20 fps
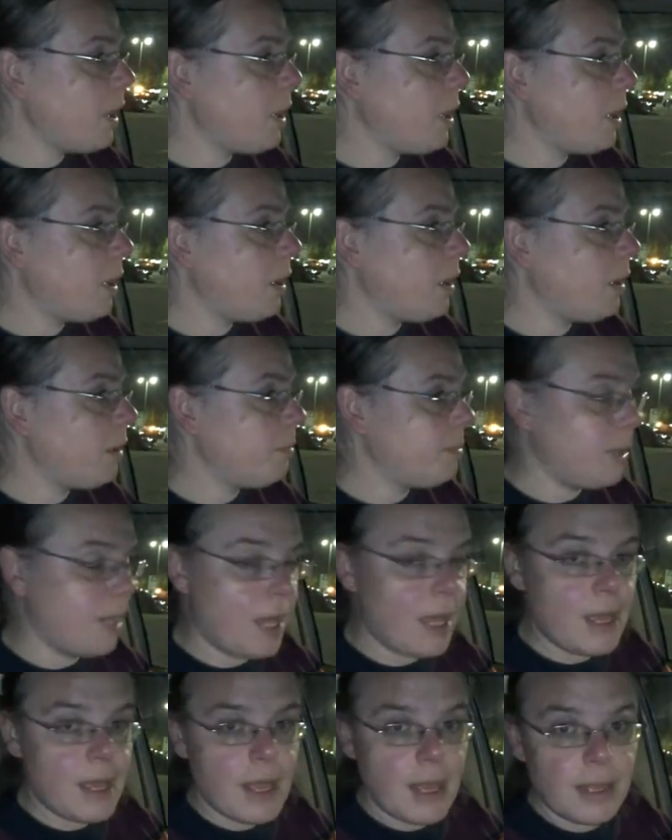The
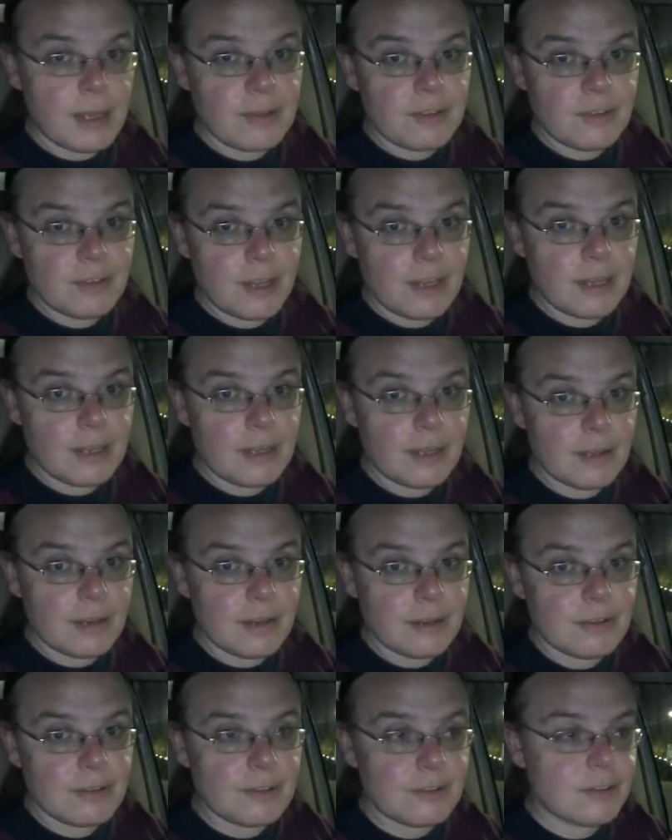AA's taken
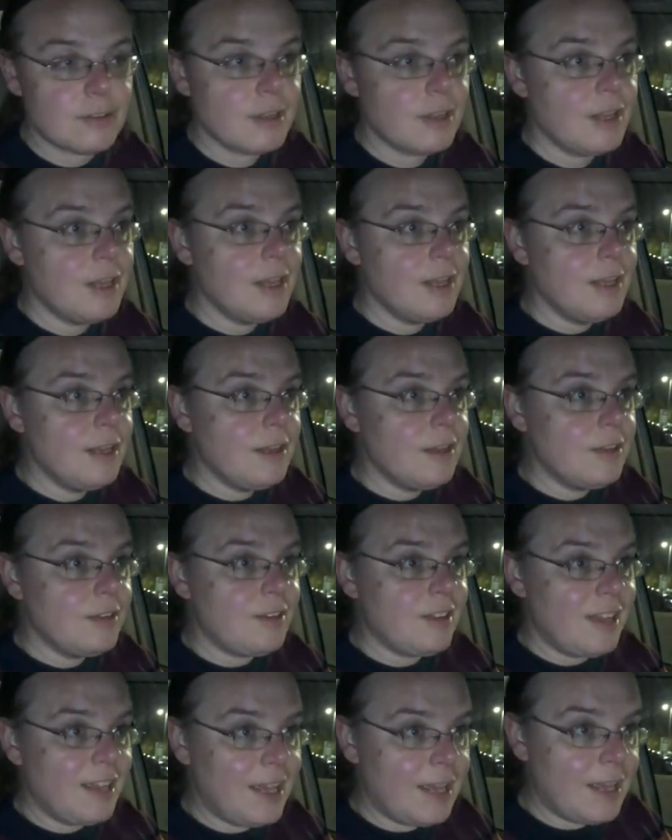us
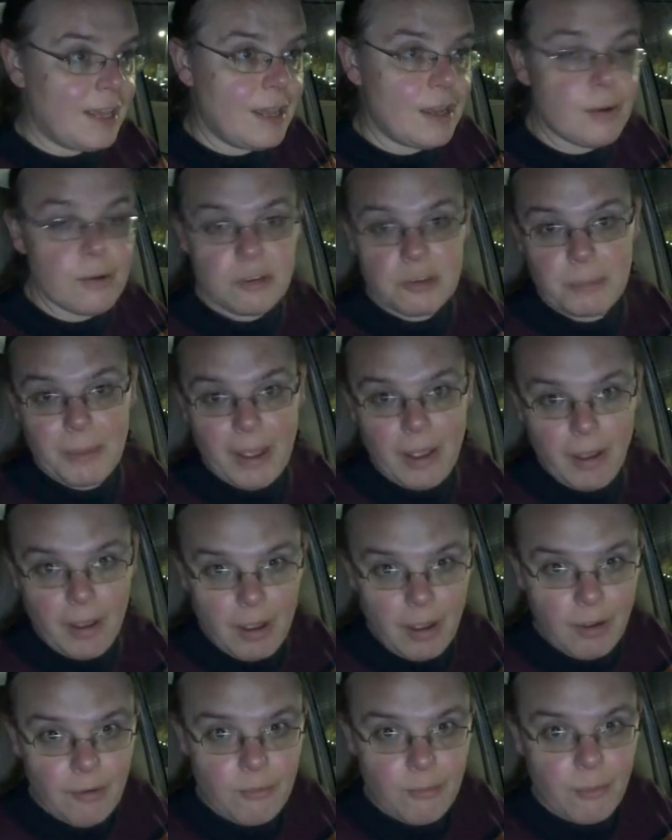to here, which is about
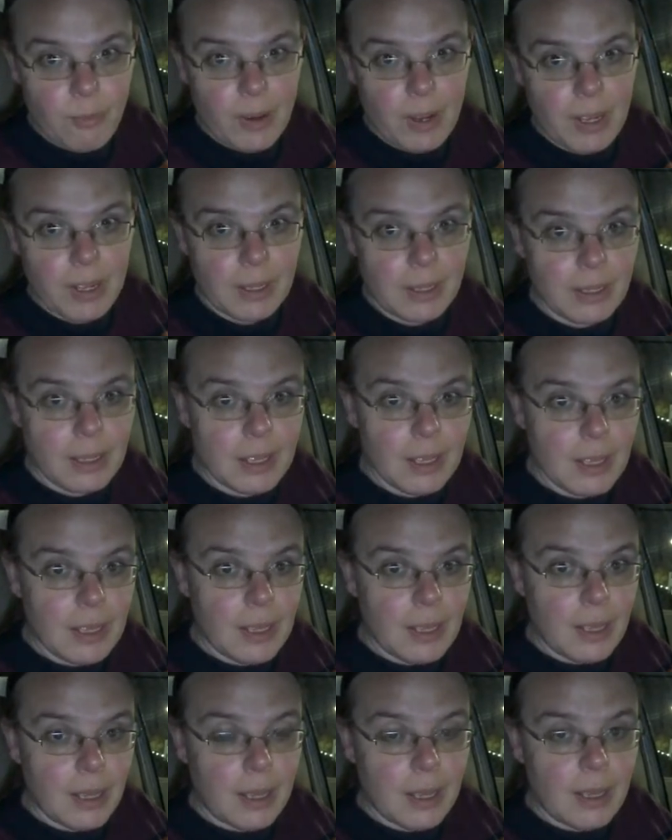halfway.
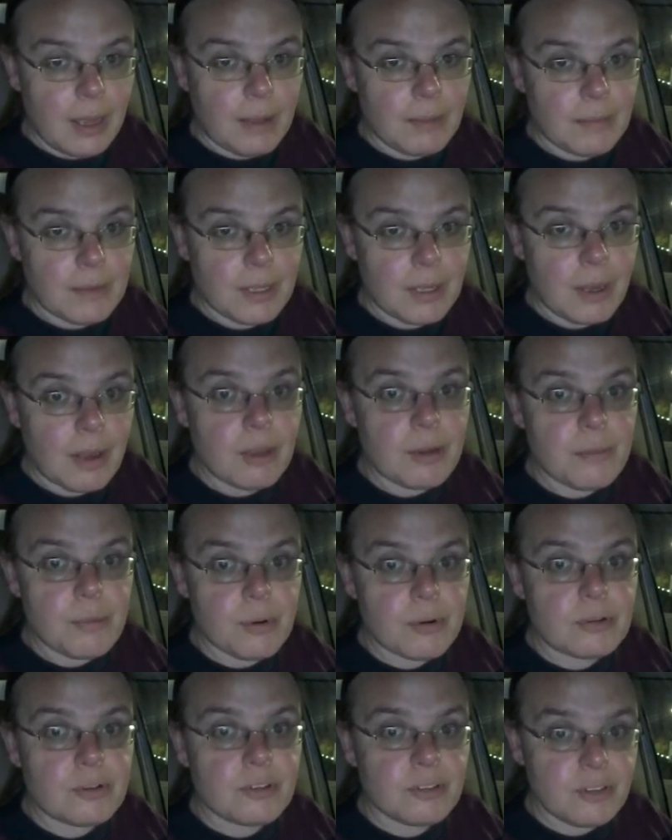The guy who
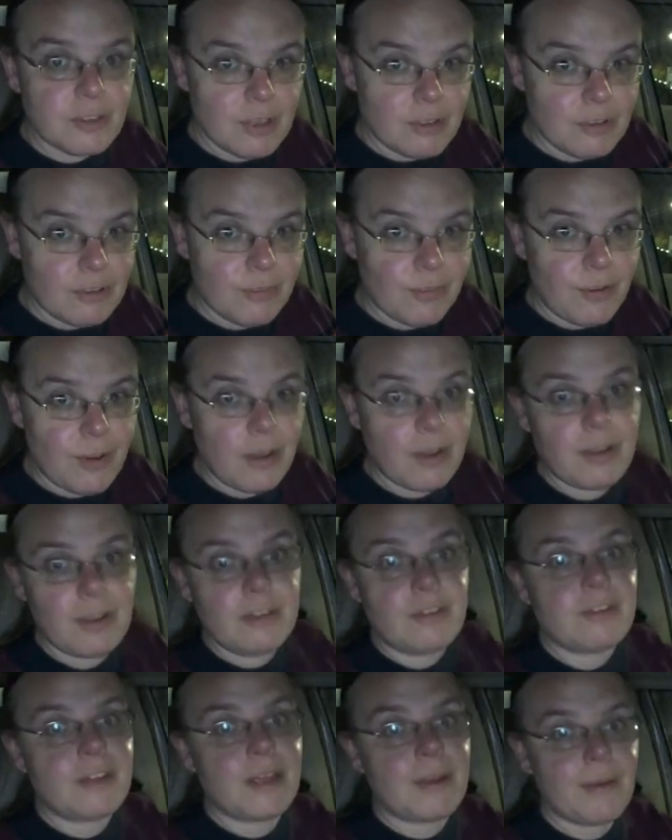brought us this far,
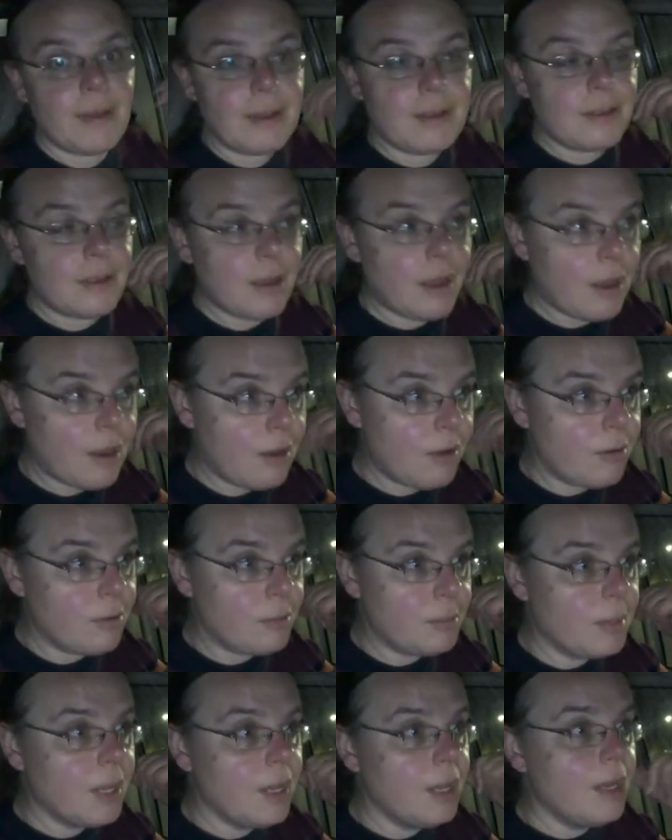he's now heading
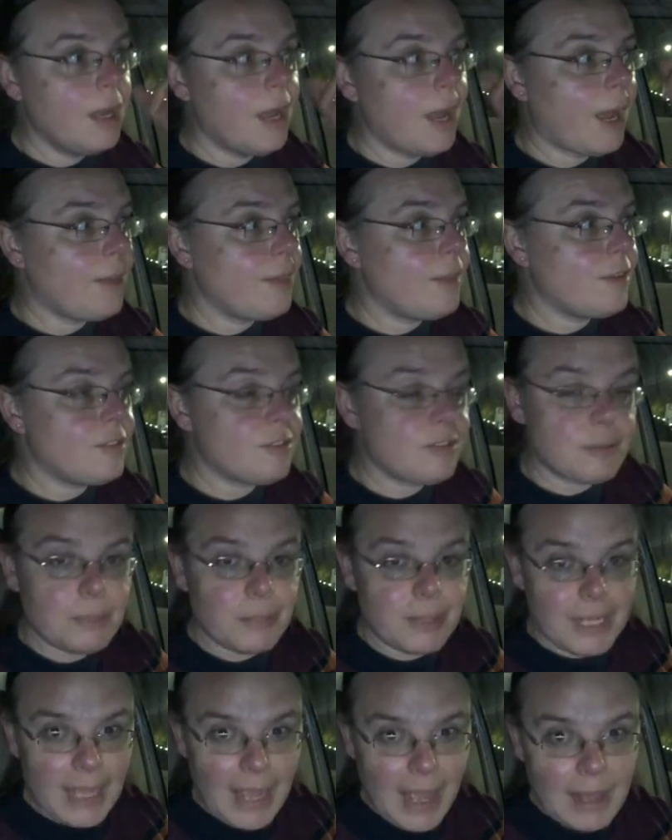home. And there's
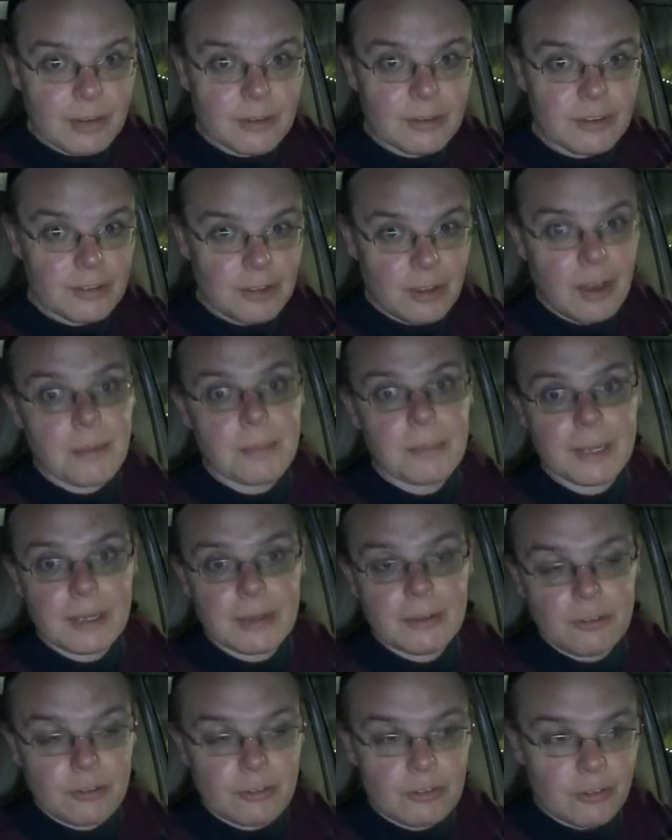somebody else
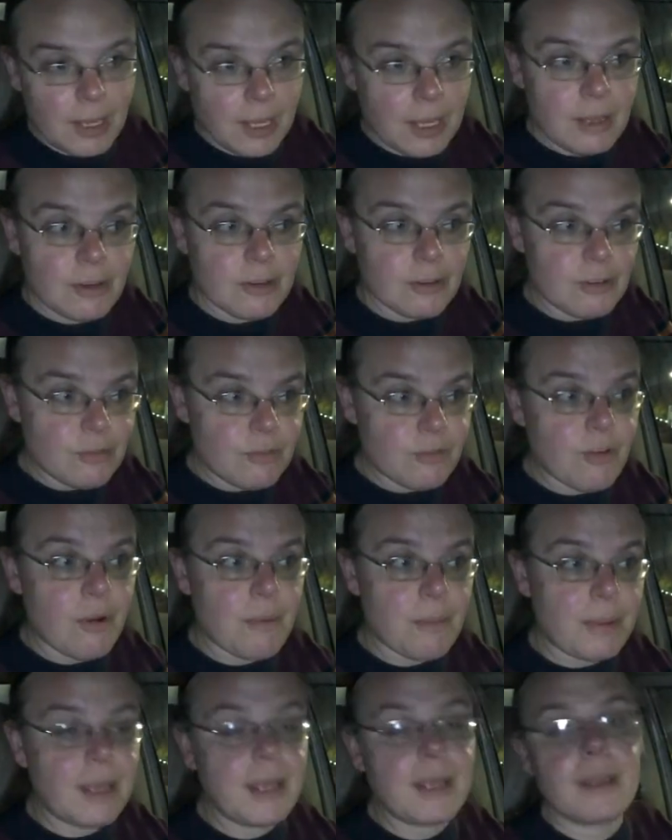coming to take us
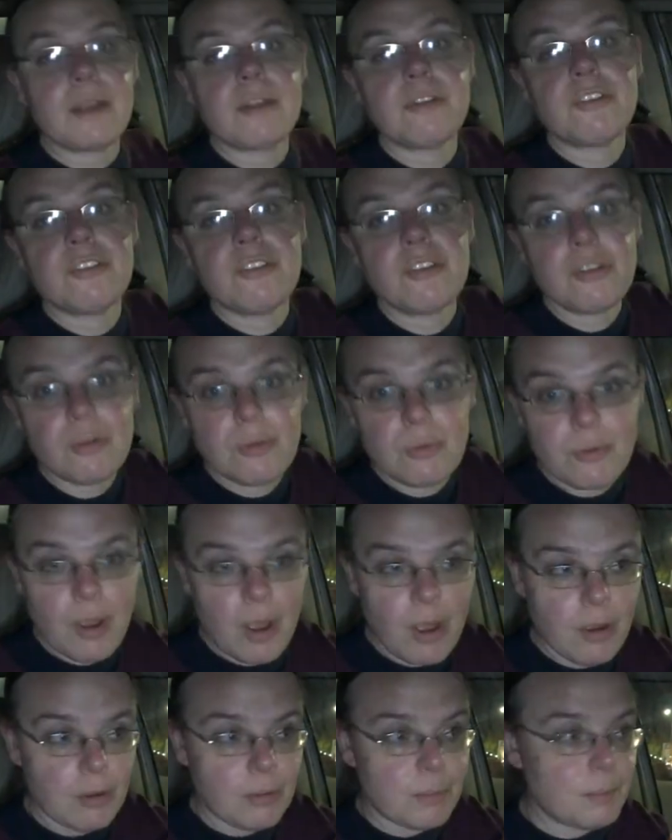from here to
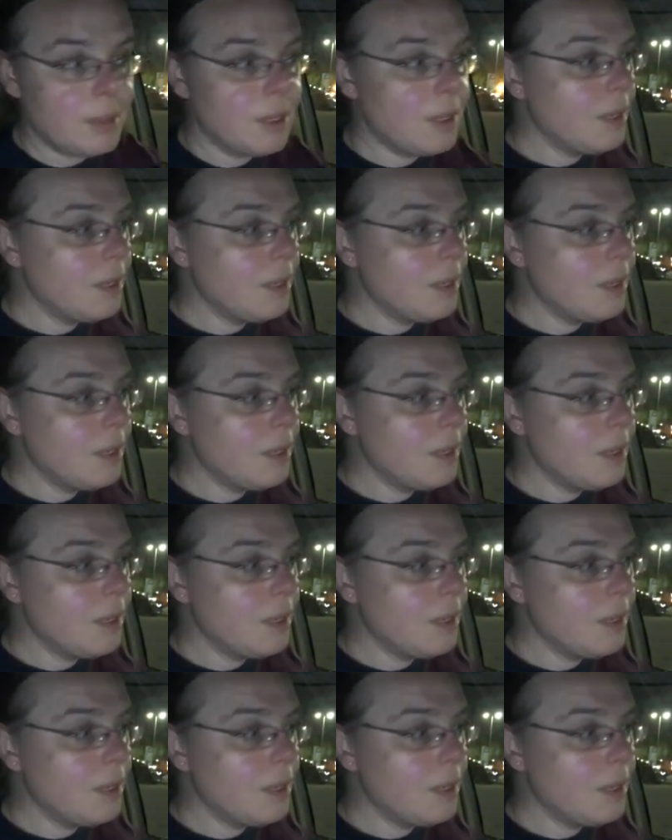home.